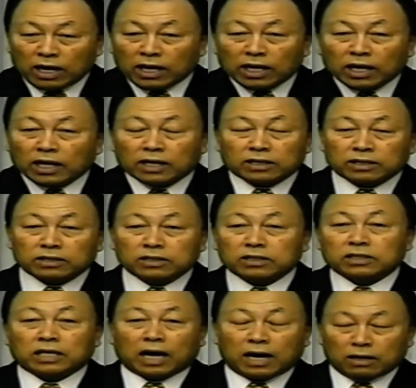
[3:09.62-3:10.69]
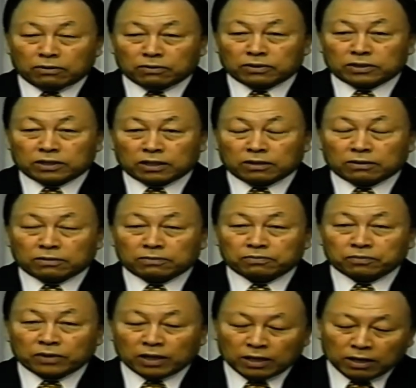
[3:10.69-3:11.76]
So we see this with our
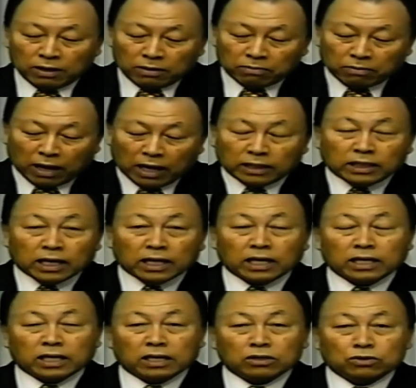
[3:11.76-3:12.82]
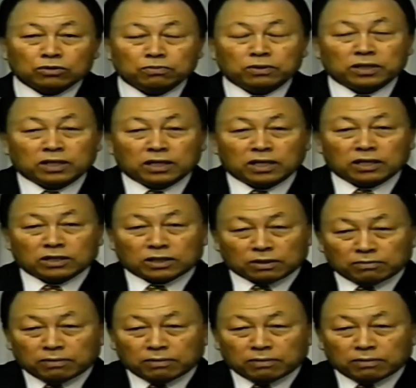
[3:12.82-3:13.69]
eyes. The whole world knows this.